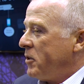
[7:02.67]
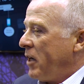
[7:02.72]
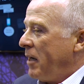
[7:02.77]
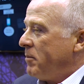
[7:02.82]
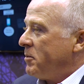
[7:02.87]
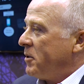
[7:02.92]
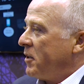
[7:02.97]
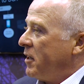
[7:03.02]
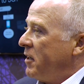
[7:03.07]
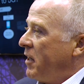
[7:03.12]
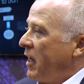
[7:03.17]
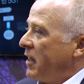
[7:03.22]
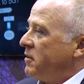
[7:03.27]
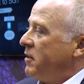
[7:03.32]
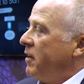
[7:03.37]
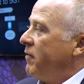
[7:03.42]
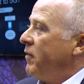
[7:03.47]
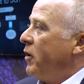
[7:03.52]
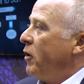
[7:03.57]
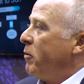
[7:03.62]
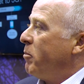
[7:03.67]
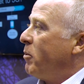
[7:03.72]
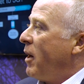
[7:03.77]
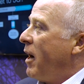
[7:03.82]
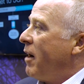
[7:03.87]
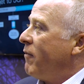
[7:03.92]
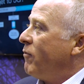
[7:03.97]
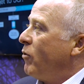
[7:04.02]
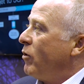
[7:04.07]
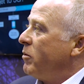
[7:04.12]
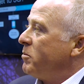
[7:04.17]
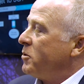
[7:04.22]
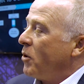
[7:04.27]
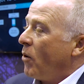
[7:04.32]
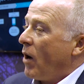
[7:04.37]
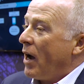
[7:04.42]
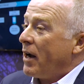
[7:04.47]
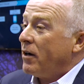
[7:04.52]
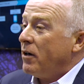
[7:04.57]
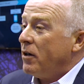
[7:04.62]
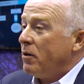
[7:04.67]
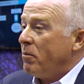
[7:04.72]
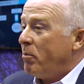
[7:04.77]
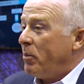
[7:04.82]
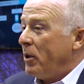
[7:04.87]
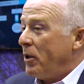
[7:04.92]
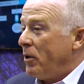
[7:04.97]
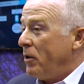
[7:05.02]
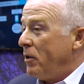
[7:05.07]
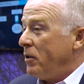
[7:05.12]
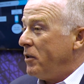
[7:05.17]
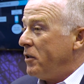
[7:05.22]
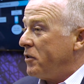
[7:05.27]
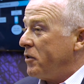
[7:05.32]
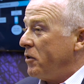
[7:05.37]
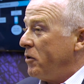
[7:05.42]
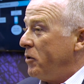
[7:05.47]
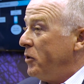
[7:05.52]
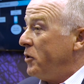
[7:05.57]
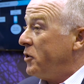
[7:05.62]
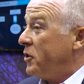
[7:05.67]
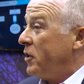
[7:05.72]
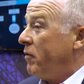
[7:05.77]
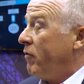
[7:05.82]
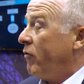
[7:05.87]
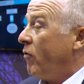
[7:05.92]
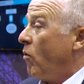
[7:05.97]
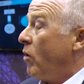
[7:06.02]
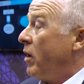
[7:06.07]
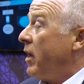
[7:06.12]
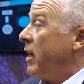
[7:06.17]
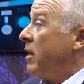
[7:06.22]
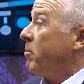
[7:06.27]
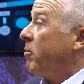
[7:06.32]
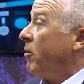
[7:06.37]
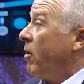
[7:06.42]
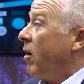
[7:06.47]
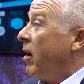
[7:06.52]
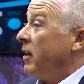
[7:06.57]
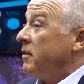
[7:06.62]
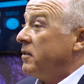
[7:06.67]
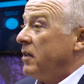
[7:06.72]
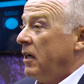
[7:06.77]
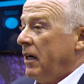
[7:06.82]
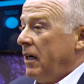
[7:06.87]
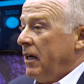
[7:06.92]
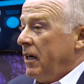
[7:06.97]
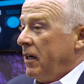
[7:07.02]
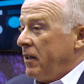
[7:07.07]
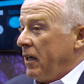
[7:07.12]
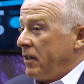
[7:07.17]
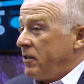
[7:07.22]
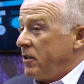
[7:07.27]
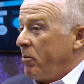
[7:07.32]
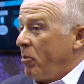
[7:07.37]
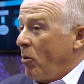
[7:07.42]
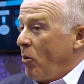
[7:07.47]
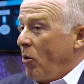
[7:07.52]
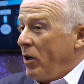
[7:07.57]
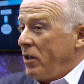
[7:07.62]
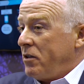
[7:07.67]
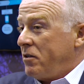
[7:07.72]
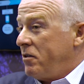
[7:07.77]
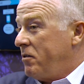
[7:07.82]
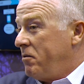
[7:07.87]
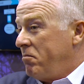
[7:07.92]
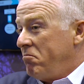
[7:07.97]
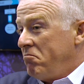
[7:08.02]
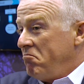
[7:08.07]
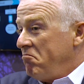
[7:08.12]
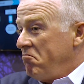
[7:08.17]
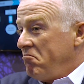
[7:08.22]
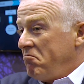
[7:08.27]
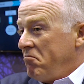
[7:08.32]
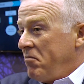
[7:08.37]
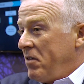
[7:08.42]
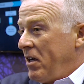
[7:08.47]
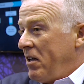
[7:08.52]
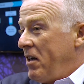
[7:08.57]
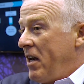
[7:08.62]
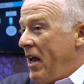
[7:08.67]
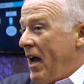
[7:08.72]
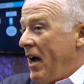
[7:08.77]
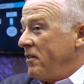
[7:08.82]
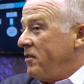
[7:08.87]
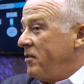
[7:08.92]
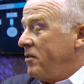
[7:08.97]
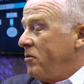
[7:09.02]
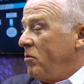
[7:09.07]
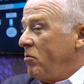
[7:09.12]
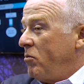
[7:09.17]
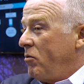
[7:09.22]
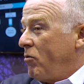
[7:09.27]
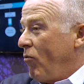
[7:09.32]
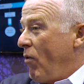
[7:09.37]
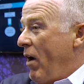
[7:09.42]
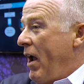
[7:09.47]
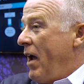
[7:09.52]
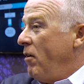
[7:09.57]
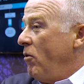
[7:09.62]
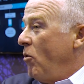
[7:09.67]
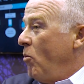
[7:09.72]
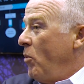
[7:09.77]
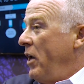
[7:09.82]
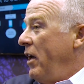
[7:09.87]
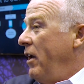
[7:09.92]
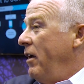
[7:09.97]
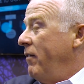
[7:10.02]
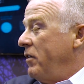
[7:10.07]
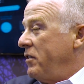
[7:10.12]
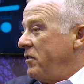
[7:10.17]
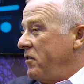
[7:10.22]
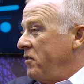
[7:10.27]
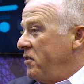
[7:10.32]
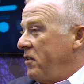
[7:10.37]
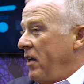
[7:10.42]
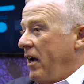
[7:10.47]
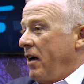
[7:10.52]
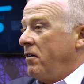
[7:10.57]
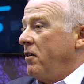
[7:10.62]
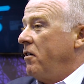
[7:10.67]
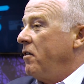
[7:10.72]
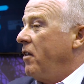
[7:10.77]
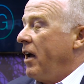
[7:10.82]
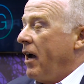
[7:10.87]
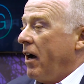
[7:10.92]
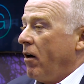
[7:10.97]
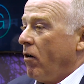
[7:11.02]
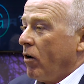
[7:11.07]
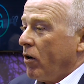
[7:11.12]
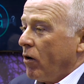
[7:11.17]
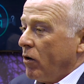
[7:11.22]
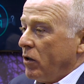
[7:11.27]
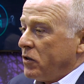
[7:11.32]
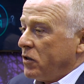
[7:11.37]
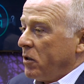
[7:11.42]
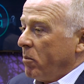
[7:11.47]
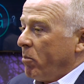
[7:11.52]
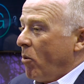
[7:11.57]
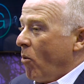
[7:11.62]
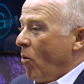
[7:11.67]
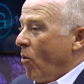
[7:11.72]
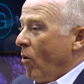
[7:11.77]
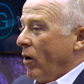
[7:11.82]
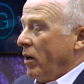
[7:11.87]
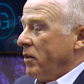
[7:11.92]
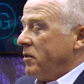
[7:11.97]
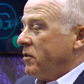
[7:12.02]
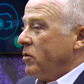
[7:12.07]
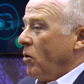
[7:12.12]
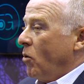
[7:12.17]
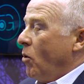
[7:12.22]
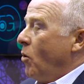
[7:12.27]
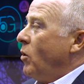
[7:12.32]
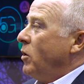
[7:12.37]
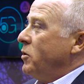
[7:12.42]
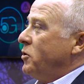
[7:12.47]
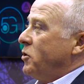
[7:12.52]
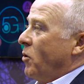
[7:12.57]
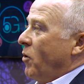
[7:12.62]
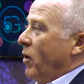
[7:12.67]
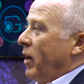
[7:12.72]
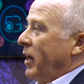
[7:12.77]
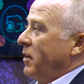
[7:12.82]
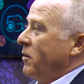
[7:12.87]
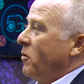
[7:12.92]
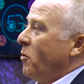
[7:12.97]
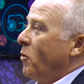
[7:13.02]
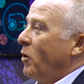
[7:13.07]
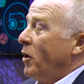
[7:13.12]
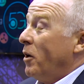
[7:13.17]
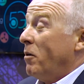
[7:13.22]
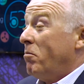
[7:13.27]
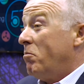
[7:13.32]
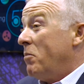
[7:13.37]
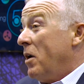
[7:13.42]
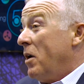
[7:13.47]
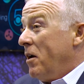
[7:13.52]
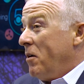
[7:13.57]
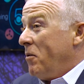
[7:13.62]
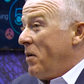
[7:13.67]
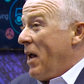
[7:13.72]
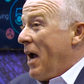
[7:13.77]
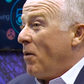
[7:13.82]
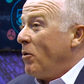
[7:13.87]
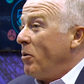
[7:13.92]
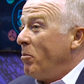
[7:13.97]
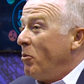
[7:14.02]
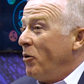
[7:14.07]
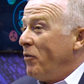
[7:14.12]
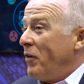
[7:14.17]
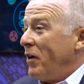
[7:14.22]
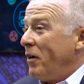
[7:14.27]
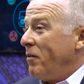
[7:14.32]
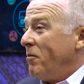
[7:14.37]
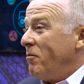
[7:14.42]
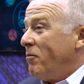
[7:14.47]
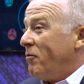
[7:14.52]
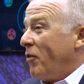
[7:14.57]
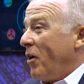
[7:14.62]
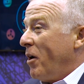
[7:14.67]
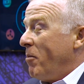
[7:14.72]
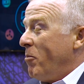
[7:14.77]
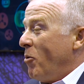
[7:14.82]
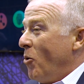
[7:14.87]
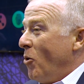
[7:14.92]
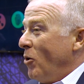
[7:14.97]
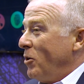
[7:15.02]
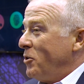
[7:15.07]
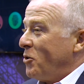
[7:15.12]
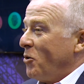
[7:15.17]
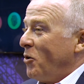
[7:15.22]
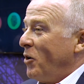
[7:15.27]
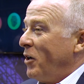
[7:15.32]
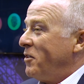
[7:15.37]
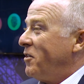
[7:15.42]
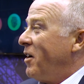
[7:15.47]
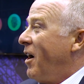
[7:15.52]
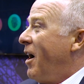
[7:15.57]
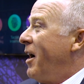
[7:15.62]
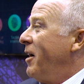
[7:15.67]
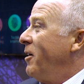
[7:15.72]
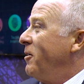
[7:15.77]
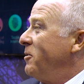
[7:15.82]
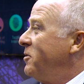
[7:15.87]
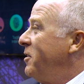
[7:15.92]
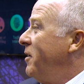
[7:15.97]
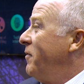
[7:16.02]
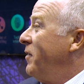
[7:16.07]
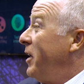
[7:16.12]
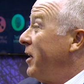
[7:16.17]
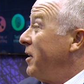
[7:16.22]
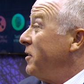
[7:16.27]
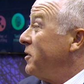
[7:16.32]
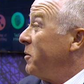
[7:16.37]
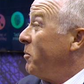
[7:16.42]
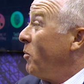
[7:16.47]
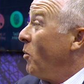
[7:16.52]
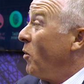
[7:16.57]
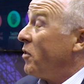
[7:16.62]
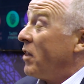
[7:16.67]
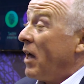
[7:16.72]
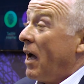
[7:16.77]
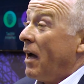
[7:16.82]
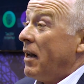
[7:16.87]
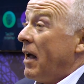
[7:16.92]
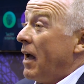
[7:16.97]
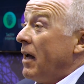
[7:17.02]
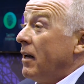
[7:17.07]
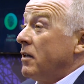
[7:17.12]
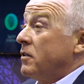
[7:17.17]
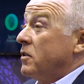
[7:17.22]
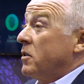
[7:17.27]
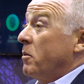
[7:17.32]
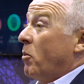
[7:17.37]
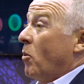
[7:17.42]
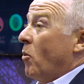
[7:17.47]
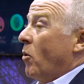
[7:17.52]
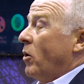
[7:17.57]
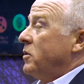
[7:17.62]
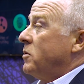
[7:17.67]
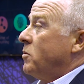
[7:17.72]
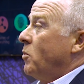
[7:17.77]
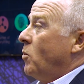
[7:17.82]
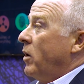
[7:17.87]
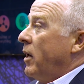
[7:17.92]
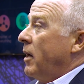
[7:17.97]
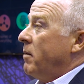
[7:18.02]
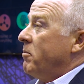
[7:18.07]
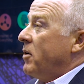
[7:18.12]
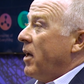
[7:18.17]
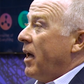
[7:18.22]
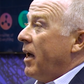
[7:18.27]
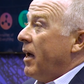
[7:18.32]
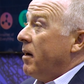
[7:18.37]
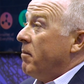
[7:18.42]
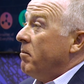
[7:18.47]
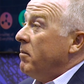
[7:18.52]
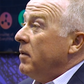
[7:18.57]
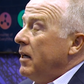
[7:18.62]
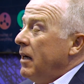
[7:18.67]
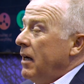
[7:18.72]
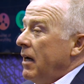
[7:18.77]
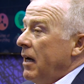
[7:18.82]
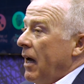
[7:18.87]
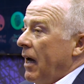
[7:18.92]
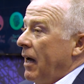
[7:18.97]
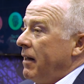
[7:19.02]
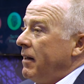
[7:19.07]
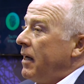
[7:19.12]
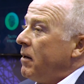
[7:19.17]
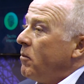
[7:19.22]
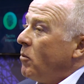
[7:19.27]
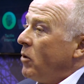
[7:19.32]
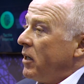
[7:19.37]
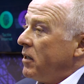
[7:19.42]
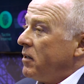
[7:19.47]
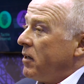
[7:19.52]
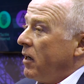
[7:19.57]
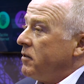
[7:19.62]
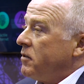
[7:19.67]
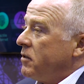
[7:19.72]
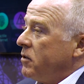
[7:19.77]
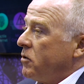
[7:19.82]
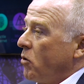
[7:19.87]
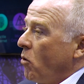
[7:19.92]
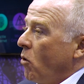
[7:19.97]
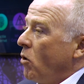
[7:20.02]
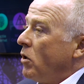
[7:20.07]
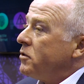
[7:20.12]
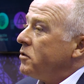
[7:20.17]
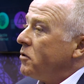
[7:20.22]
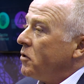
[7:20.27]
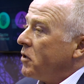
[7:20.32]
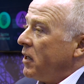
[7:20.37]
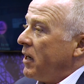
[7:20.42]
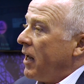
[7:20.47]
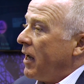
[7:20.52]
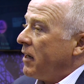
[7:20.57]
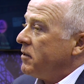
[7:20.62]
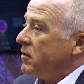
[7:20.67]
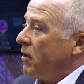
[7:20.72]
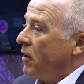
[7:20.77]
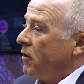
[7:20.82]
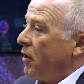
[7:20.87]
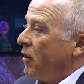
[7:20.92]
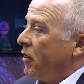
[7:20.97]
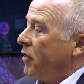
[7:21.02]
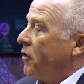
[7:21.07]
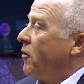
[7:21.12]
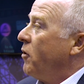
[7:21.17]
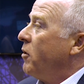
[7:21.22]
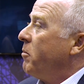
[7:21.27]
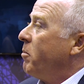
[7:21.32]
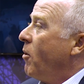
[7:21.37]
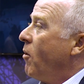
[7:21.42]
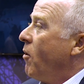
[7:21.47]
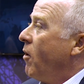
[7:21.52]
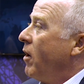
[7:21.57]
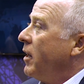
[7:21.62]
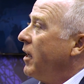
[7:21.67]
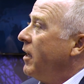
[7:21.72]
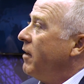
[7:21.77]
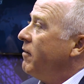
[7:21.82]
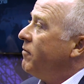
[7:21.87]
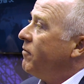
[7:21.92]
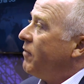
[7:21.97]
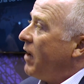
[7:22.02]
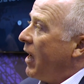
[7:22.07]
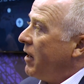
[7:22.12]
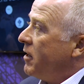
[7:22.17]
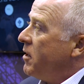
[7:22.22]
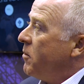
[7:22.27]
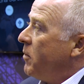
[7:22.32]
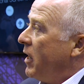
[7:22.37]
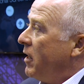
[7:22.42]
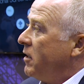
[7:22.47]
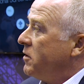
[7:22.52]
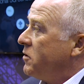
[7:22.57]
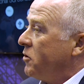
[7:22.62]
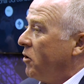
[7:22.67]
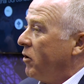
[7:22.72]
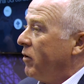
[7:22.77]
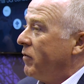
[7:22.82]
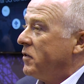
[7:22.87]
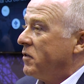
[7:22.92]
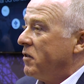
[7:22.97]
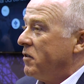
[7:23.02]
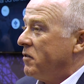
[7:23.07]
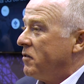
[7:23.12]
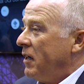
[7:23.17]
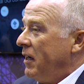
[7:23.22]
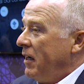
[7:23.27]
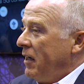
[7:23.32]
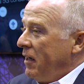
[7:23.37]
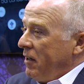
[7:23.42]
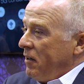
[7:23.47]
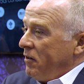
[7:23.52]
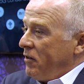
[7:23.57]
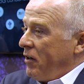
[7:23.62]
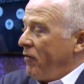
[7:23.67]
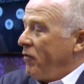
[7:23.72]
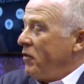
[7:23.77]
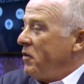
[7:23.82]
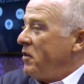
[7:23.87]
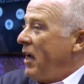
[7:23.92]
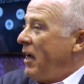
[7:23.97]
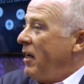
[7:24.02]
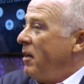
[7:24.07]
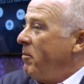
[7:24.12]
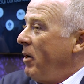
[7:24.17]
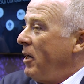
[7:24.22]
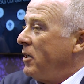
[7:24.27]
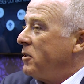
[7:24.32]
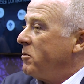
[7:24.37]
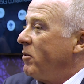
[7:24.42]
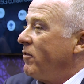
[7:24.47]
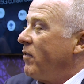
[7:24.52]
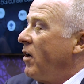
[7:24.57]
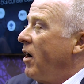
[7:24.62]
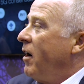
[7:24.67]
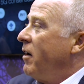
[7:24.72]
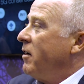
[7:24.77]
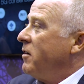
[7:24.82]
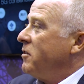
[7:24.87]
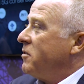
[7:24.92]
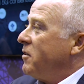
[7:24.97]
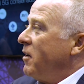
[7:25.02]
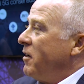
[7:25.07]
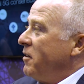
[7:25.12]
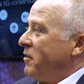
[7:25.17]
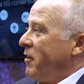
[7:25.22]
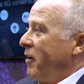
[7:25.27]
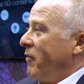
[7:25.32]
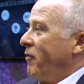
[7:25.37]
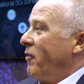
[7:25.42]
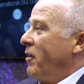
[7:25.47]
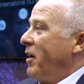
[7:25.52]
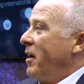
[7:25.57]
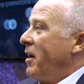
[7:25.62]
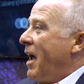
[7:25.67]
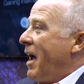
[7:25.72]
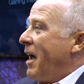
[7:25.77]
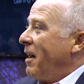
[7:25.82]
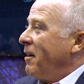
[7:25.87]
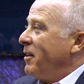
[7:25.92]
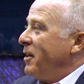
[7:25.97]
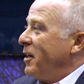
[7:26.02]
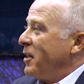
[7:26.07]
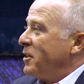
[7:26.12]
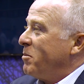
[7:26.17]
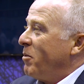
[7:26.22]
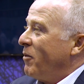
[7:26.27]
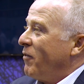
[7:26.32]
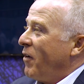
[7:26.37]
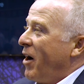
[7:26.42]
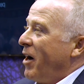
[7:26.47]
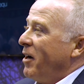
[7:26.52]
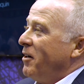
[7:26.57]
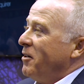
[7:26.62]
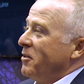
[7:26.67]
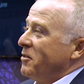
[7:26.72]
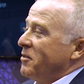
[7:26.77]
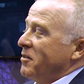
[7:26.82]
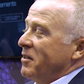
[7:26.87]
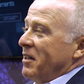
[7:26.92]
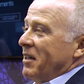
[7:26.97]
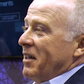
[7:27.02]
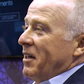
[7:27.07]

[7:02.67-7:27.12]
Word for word: types of connectivity or platforms. So I could build a solution for an enterprise that supports Nest, Thread, or Weave as a standard there, or it supports AllJoyn, or now we're moving from AllJoyn to IoTivity, it can support that, and it supports one M two M. And then what it does is it also connects other third-party value-added services, different database providers, different analytics providers,